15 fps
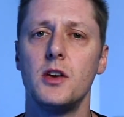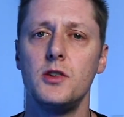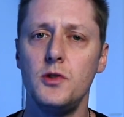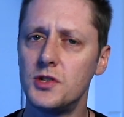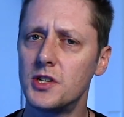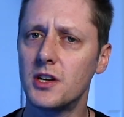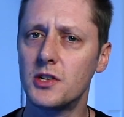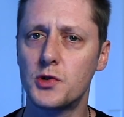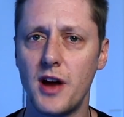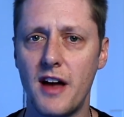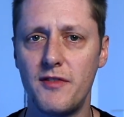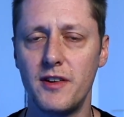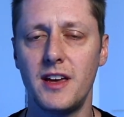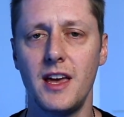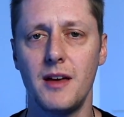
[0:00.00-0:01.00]
using a
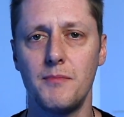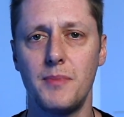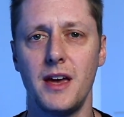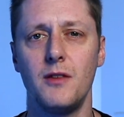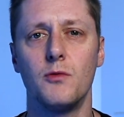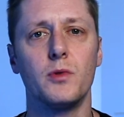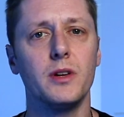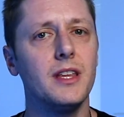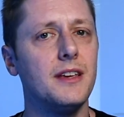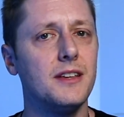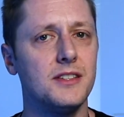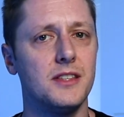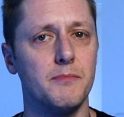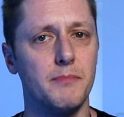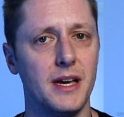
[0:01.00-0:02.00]
traffic campaign really
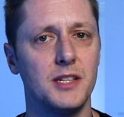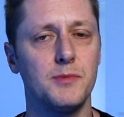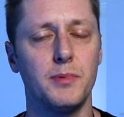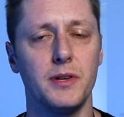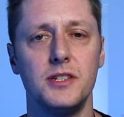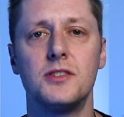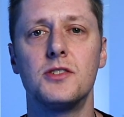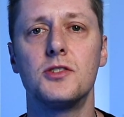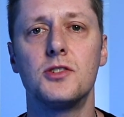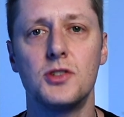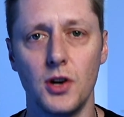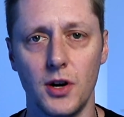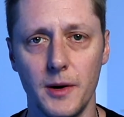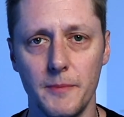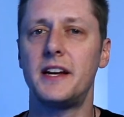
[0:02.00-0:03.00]
is the best place to start.